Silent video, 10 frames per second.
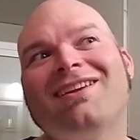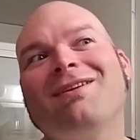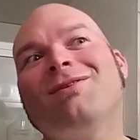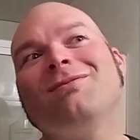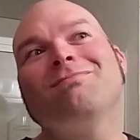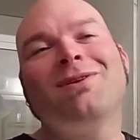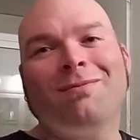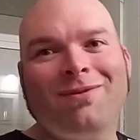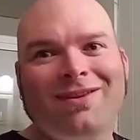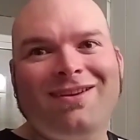And I won't put
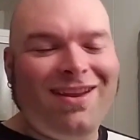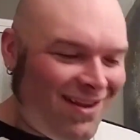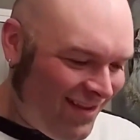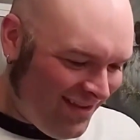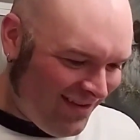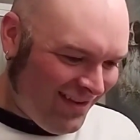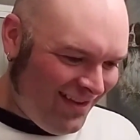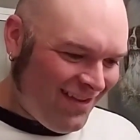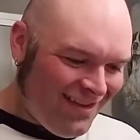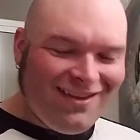up with it.
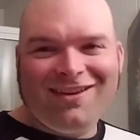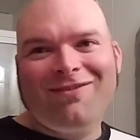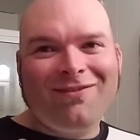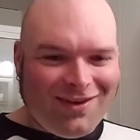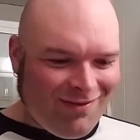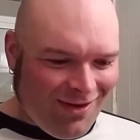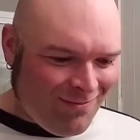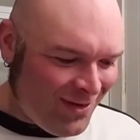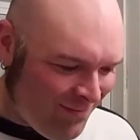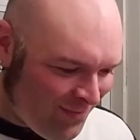Even though I
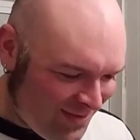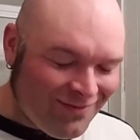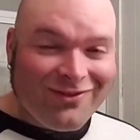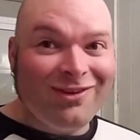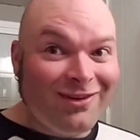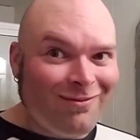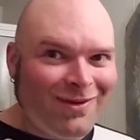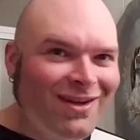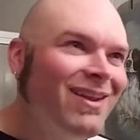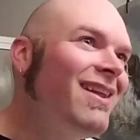put up with it for a little
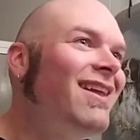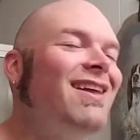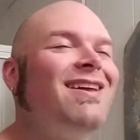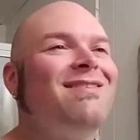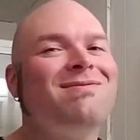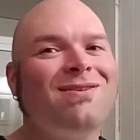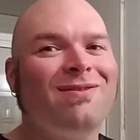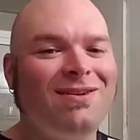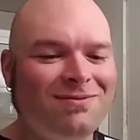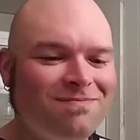bit. But
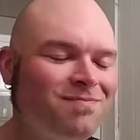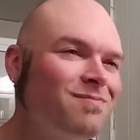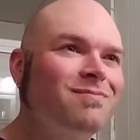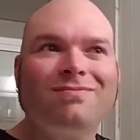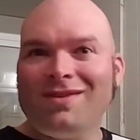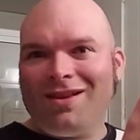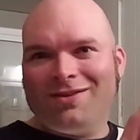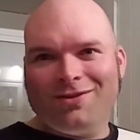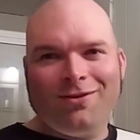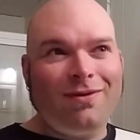oh well.
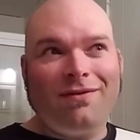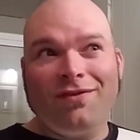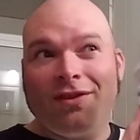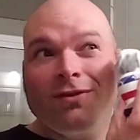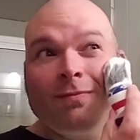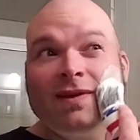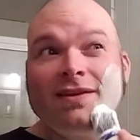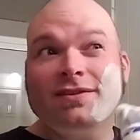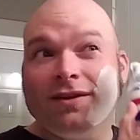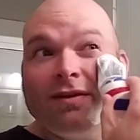So go around for the third
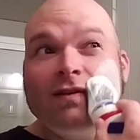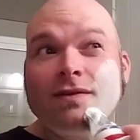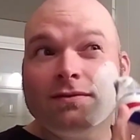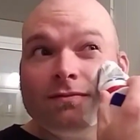pass here.